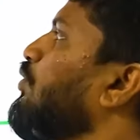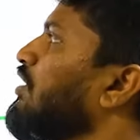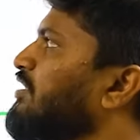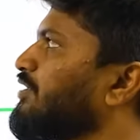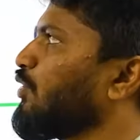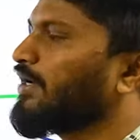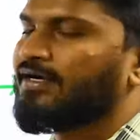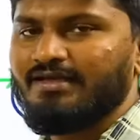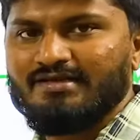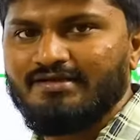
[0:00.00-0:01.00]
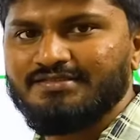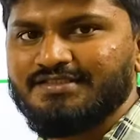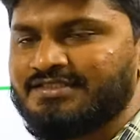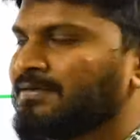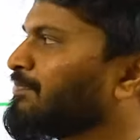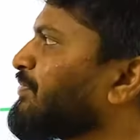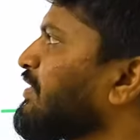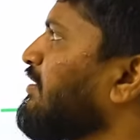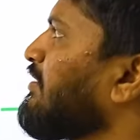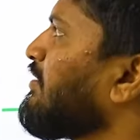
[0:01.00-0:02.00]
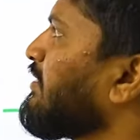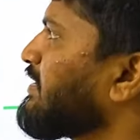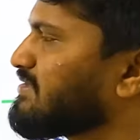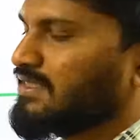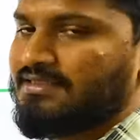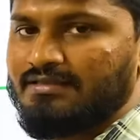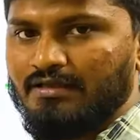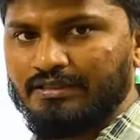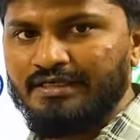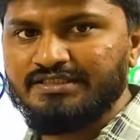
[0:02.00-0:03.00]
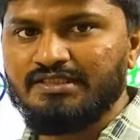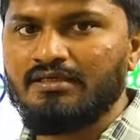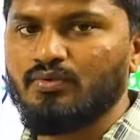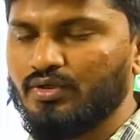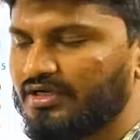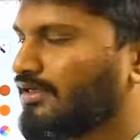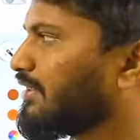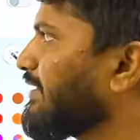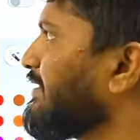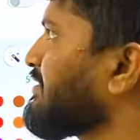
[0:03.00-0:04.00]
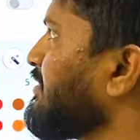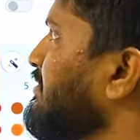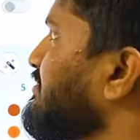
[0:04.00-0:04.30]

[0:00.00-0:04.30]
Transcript: World Toilet Organization. Yes, there is an organization called World Toilet Organization.